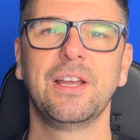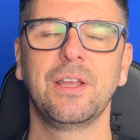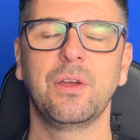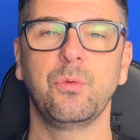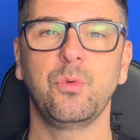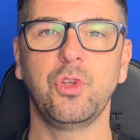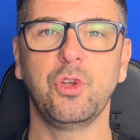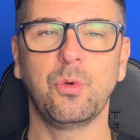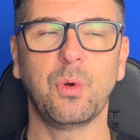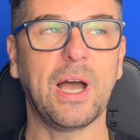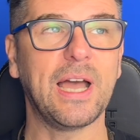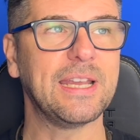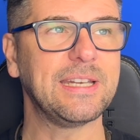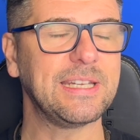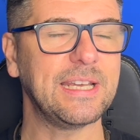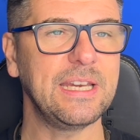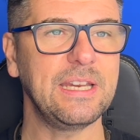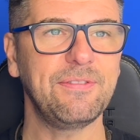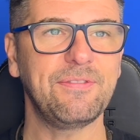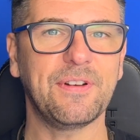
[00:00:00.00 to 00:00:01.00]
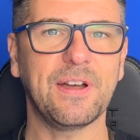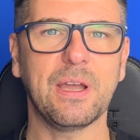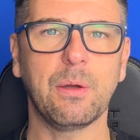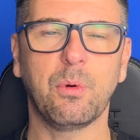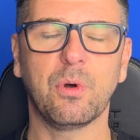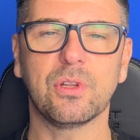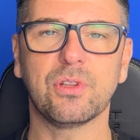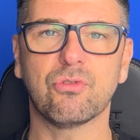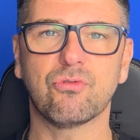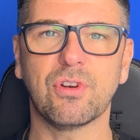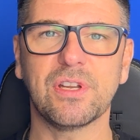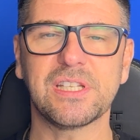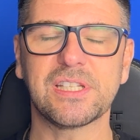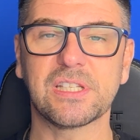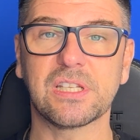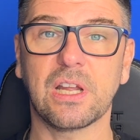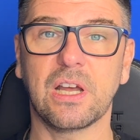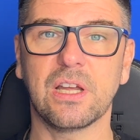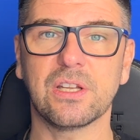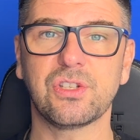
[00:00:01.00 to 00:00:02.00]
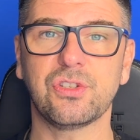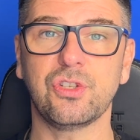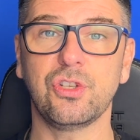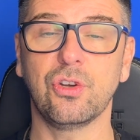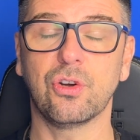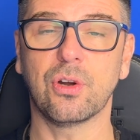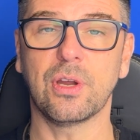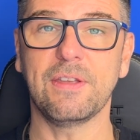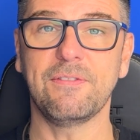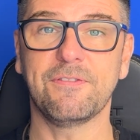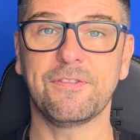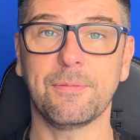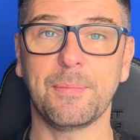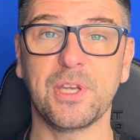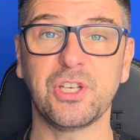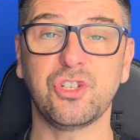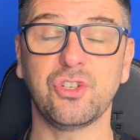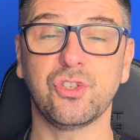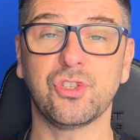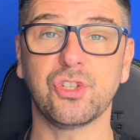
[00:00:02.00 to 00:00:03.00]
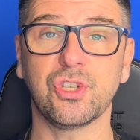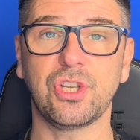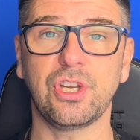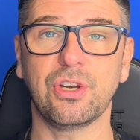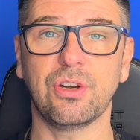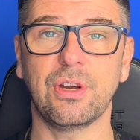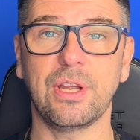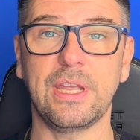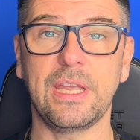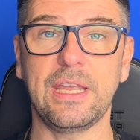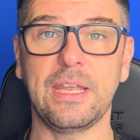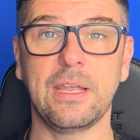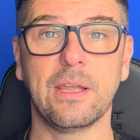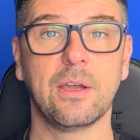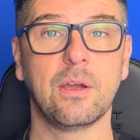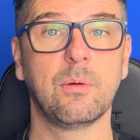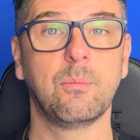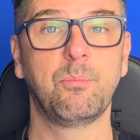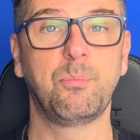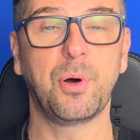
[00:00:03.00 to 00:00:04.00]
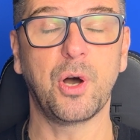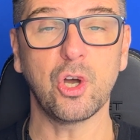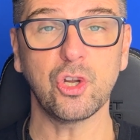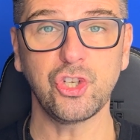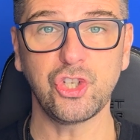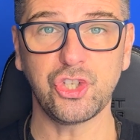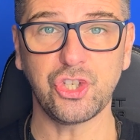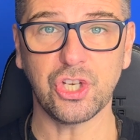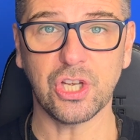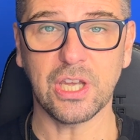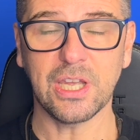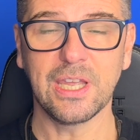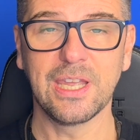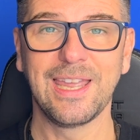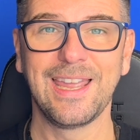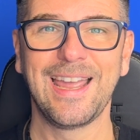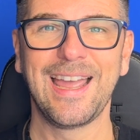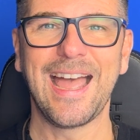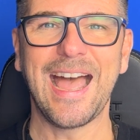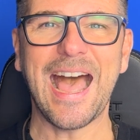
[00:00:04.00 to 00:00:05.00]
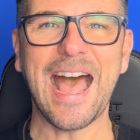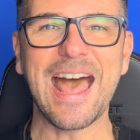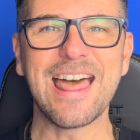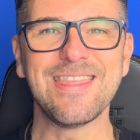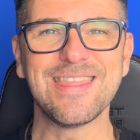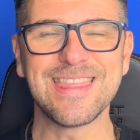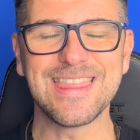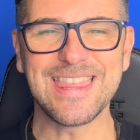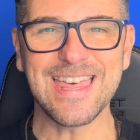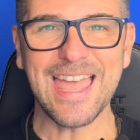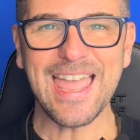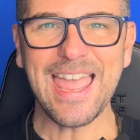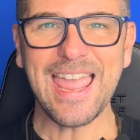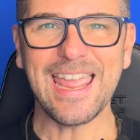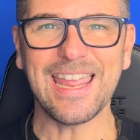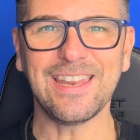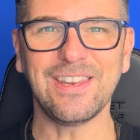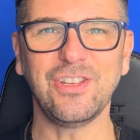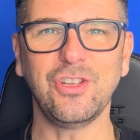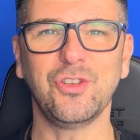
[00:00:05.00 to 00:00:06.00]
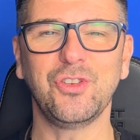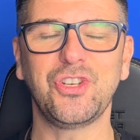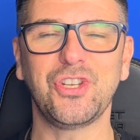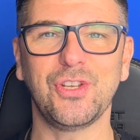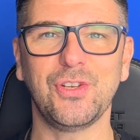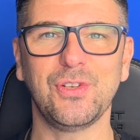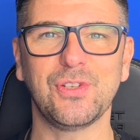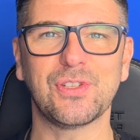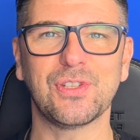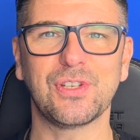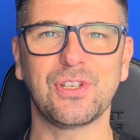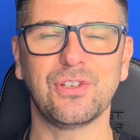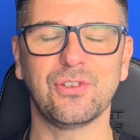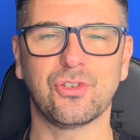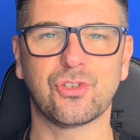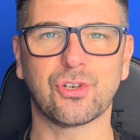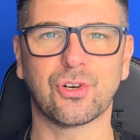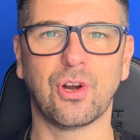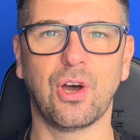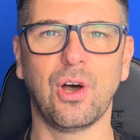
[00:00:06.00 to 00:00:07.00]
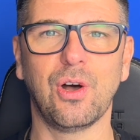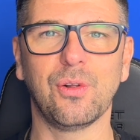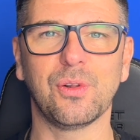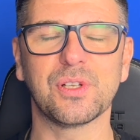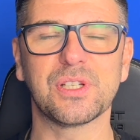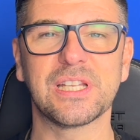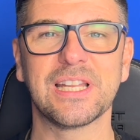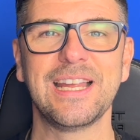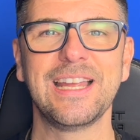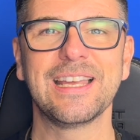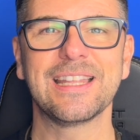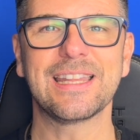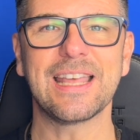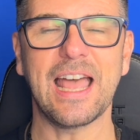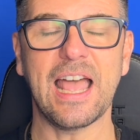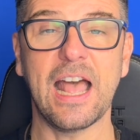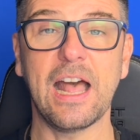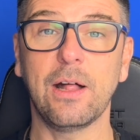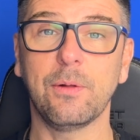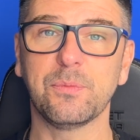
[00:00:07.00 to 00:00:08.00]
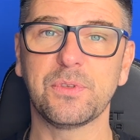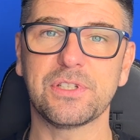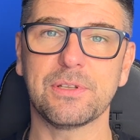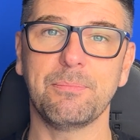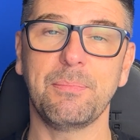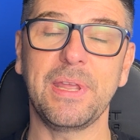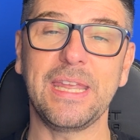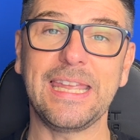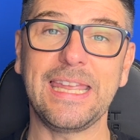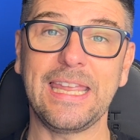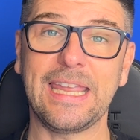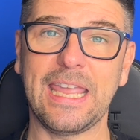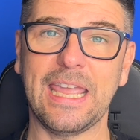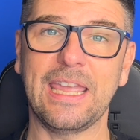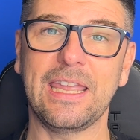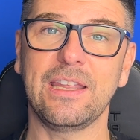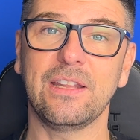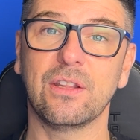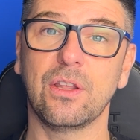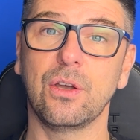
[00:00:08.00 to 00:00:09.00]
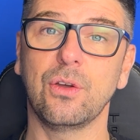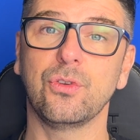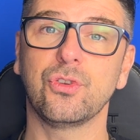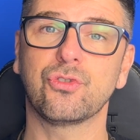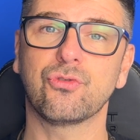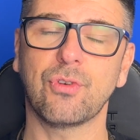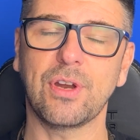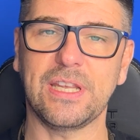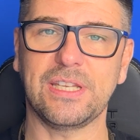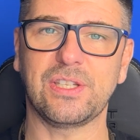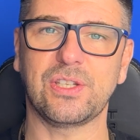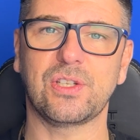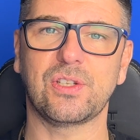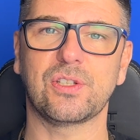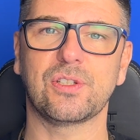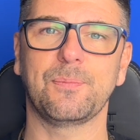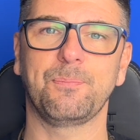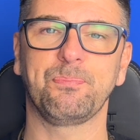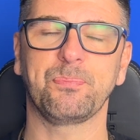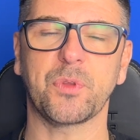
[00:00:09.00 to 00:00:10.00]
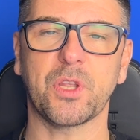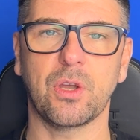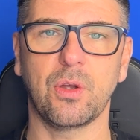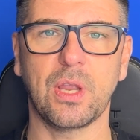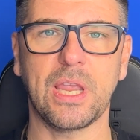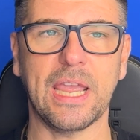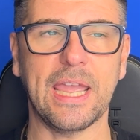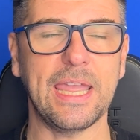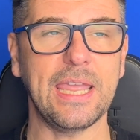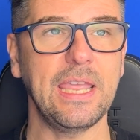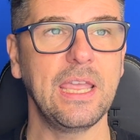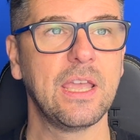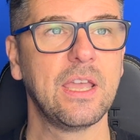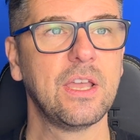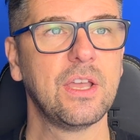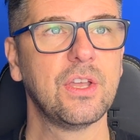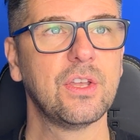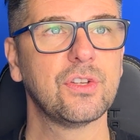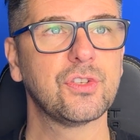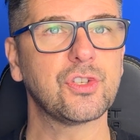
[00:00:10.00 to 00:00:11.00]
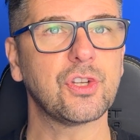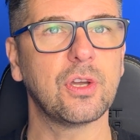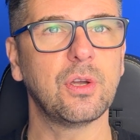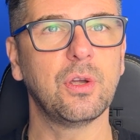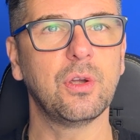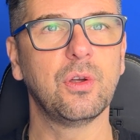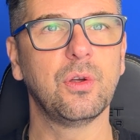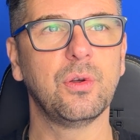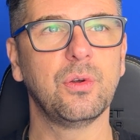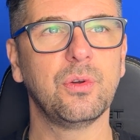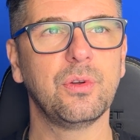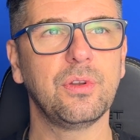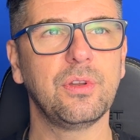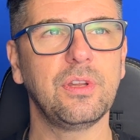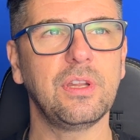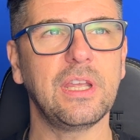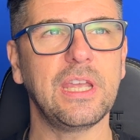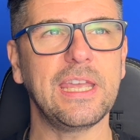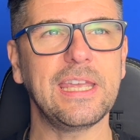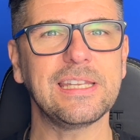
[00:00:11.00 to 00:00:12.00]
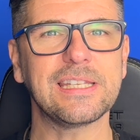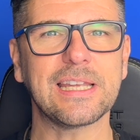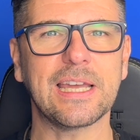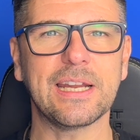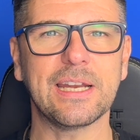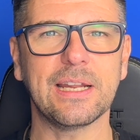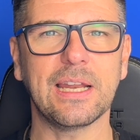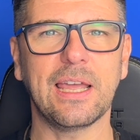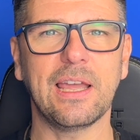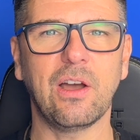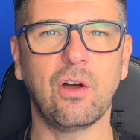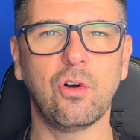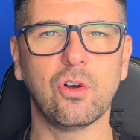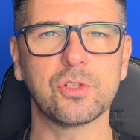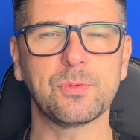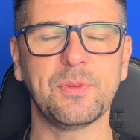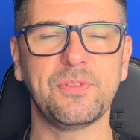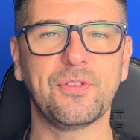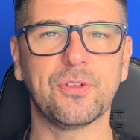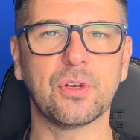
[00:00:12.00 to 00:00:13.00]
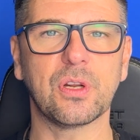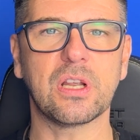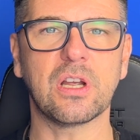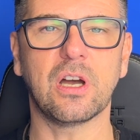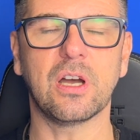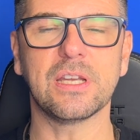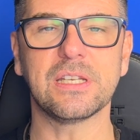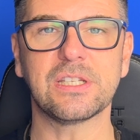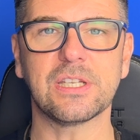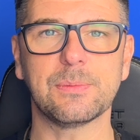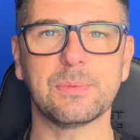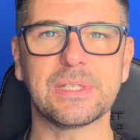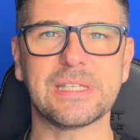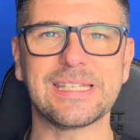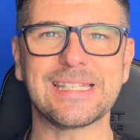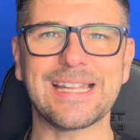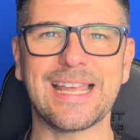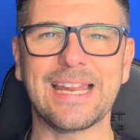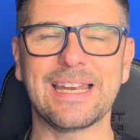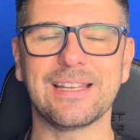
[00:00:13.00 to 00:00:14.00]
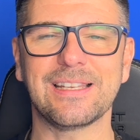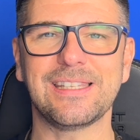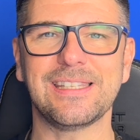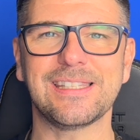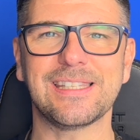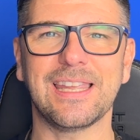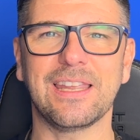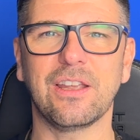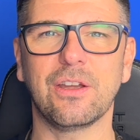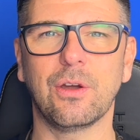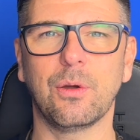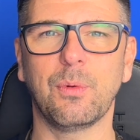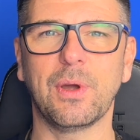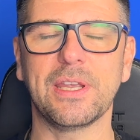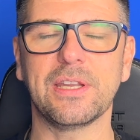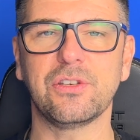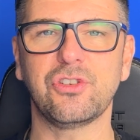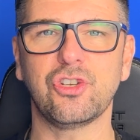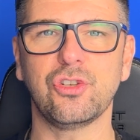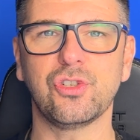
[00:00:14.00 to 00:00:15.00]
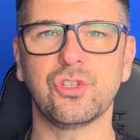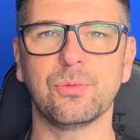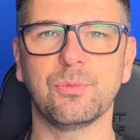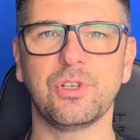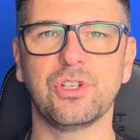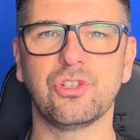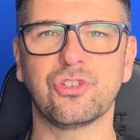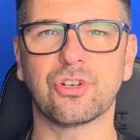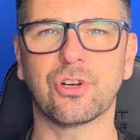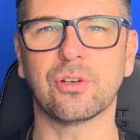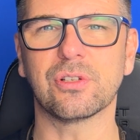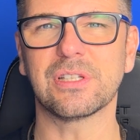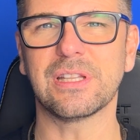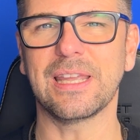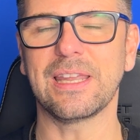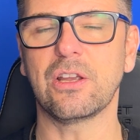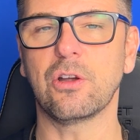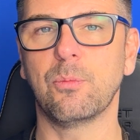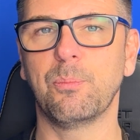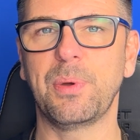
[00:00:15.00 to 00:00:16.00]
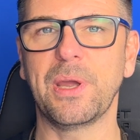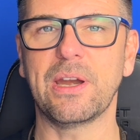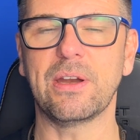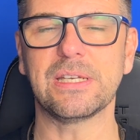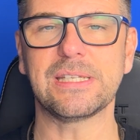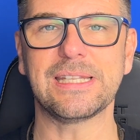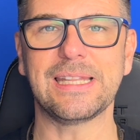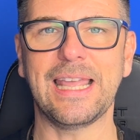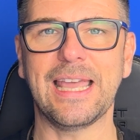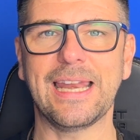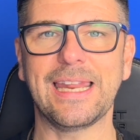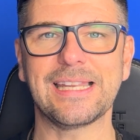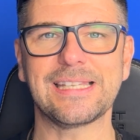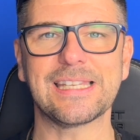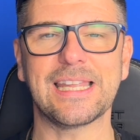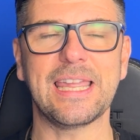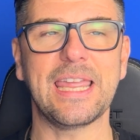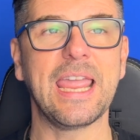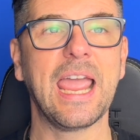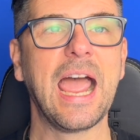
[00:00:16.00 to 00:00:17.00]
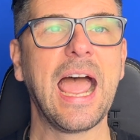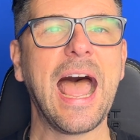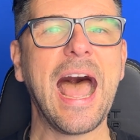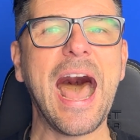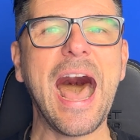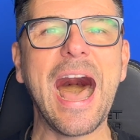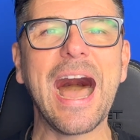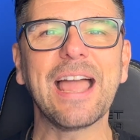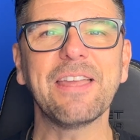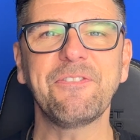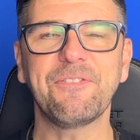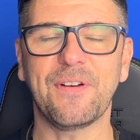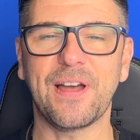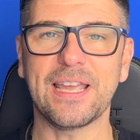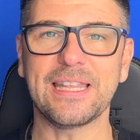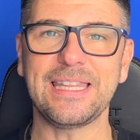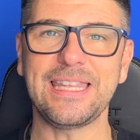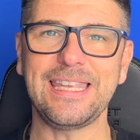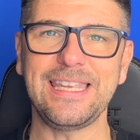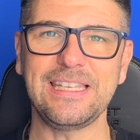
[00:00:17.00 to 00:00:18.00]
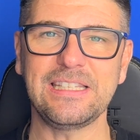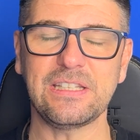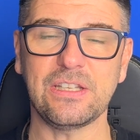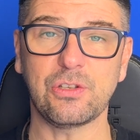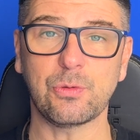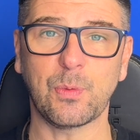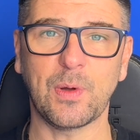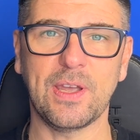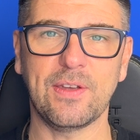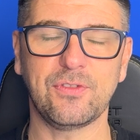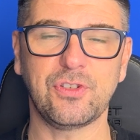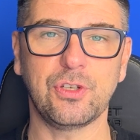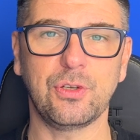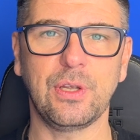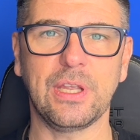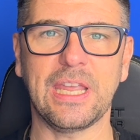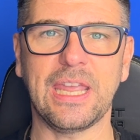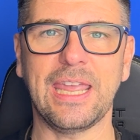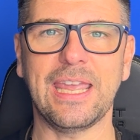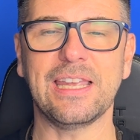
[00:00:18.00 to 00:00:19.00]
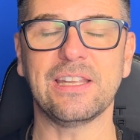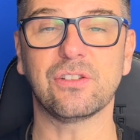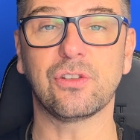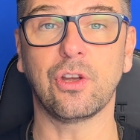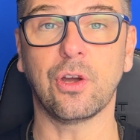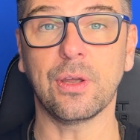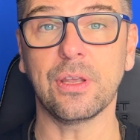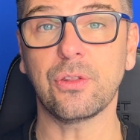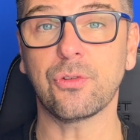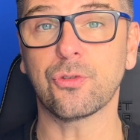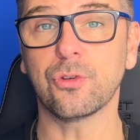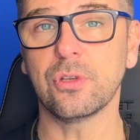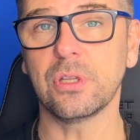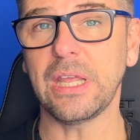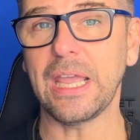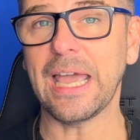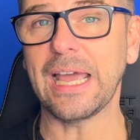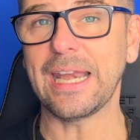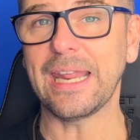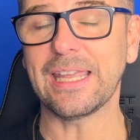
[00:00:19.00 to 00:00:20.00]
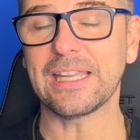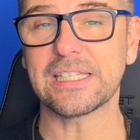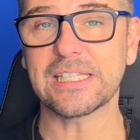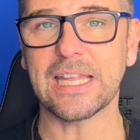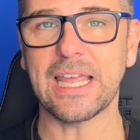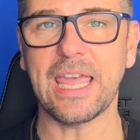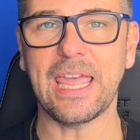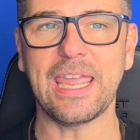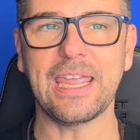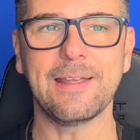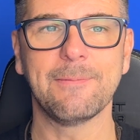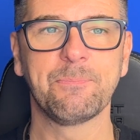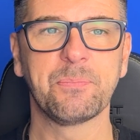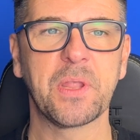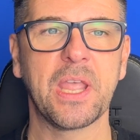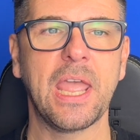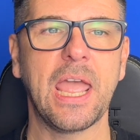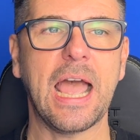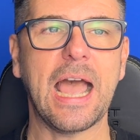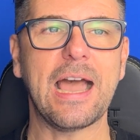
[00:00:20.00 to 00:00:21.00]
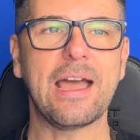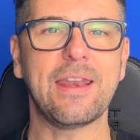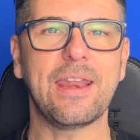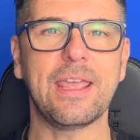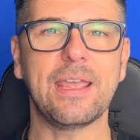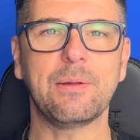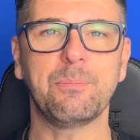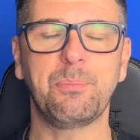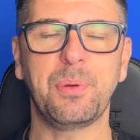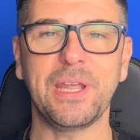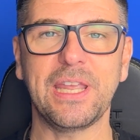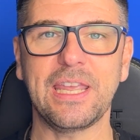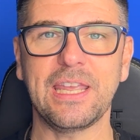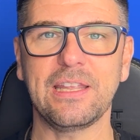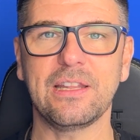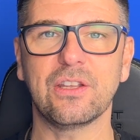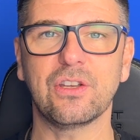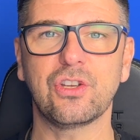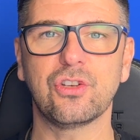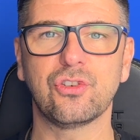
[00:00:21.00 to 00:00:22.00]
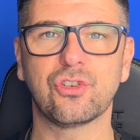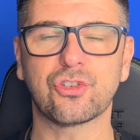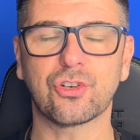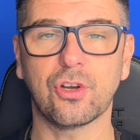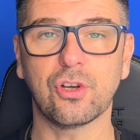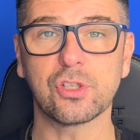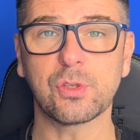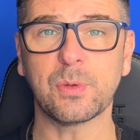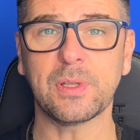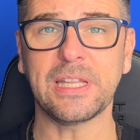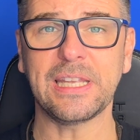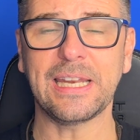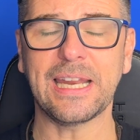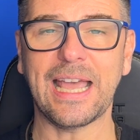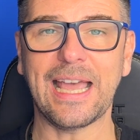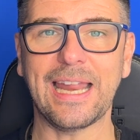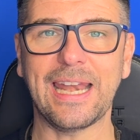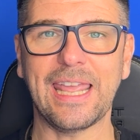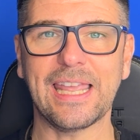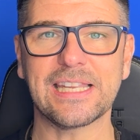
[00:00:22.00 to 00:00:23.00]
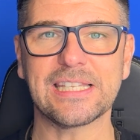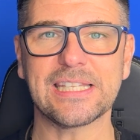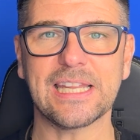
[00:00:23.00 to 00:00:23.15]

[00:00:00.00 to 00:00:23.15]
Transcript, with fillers: you identify what the risks are to your information security posture, and then you choose the controls that help to mitigate those risks, okay? So it's kind of like horse before the cart in terms of the standard because it's saying go away, choose some controls, then compare it to the Annex A. I find the easiest way of doing it is going through the Annex A and then picking the controls within Annex